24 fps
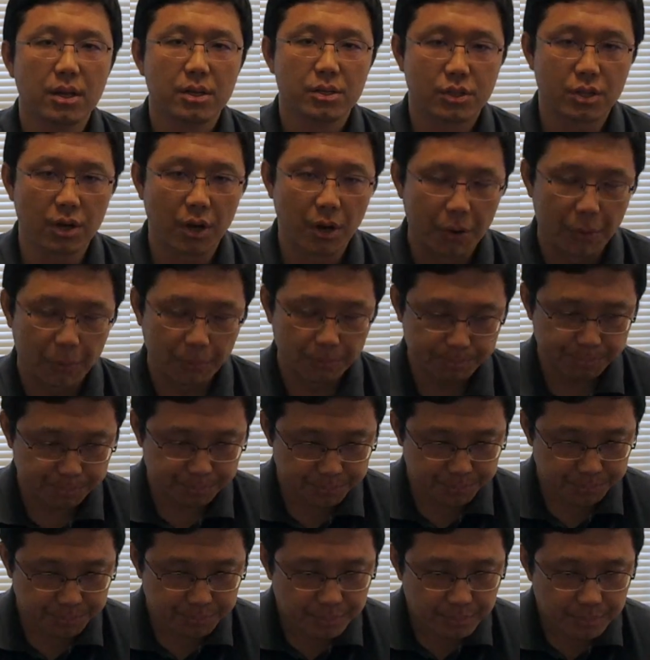So
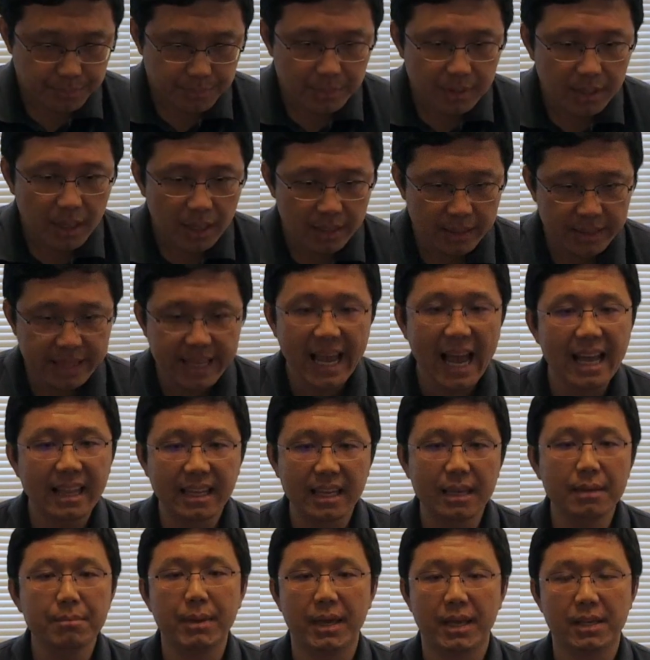
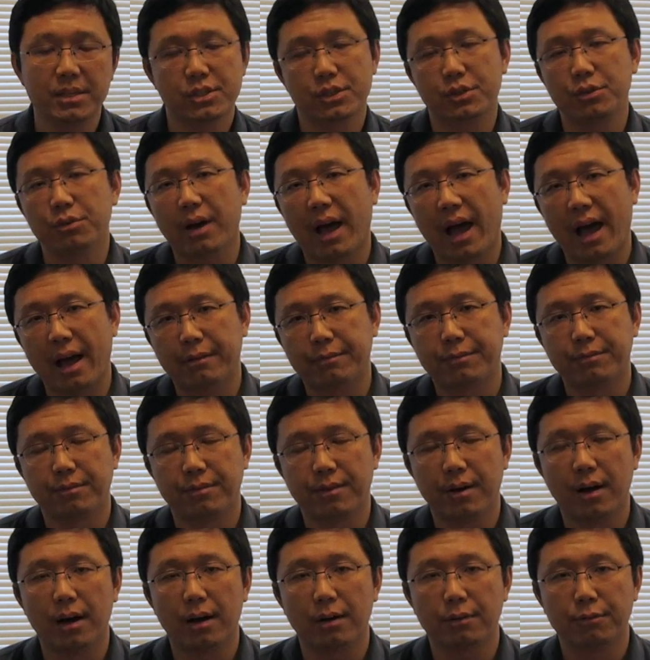DID means you have
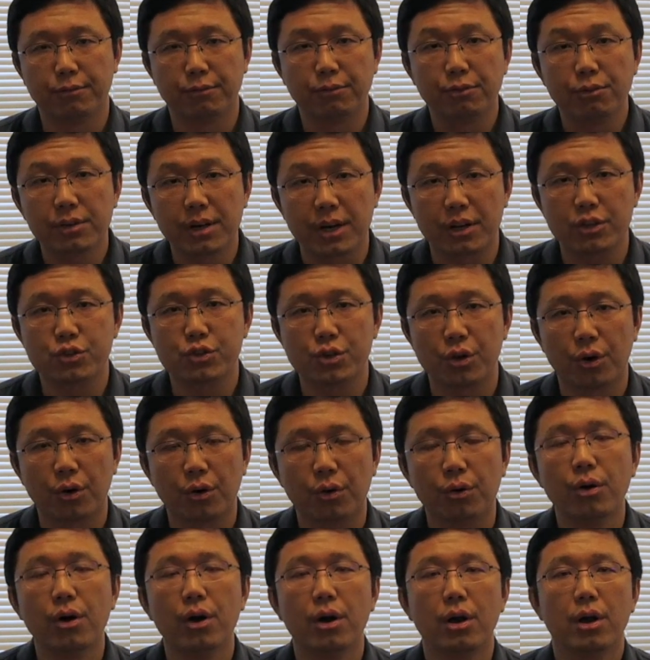full
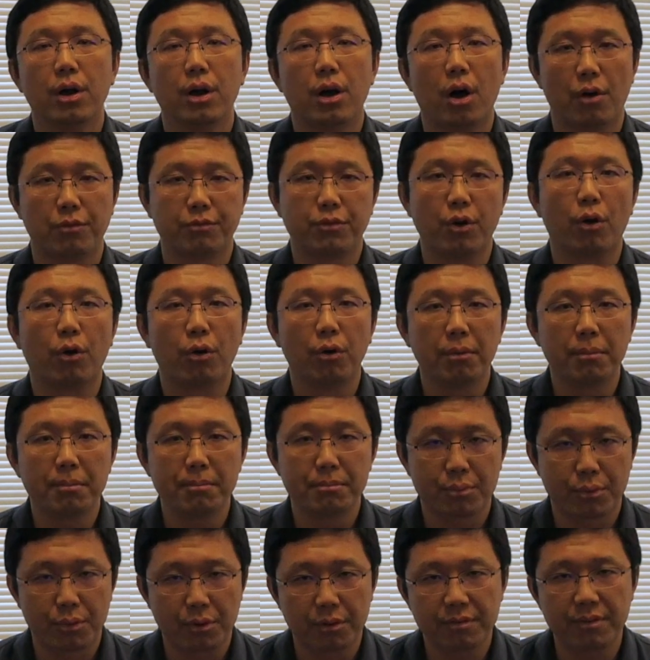control of your
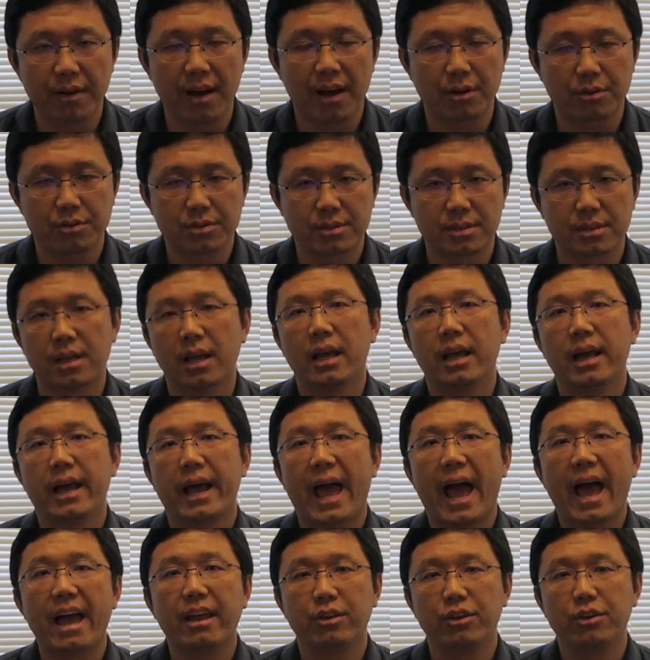own profiles,
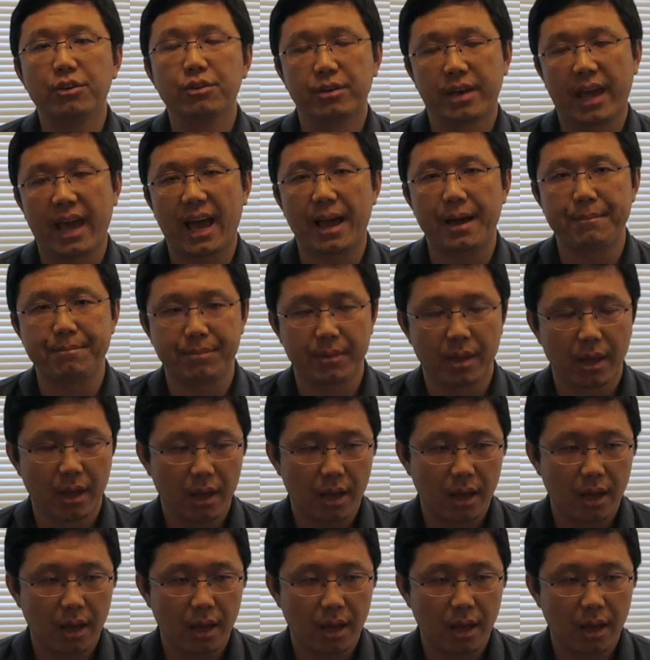and you can